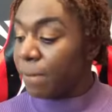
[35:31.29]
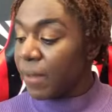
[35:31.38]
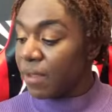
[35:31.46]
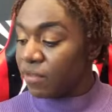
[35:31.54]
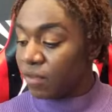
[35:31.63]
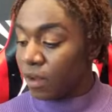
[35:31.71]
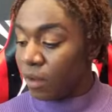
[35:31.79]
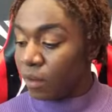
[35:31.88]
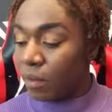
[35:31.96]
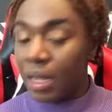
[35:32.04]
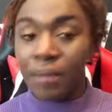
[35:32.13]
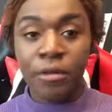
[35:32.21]
So
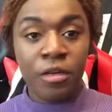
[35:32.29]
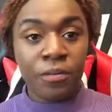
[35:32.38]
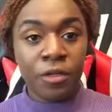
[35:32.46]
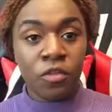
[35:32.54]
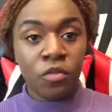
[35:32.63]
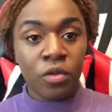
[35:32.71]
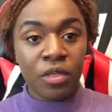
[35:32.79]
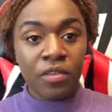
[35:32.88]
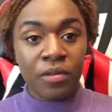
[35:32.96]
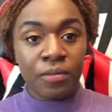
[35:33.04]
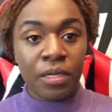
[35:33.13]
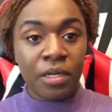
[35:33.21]
I'm gonna be doing
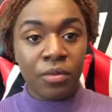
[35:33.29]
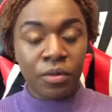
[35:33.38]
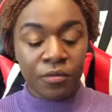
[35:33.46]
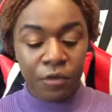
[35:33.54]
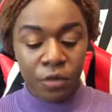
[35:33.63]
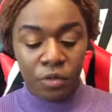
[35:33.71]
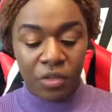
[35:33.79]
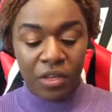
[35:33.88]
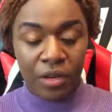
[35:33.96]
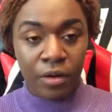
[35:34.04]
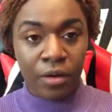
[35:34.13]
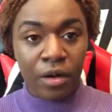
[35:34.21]
some mini reviews
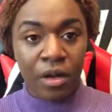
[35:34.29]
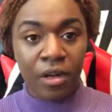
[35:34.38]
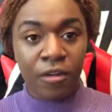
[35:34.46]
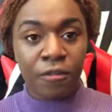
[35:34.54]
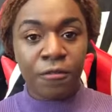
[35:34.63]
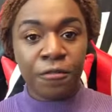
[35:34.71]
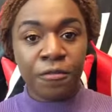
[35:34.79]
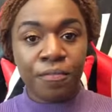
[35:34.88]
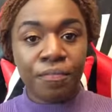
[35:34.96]
here of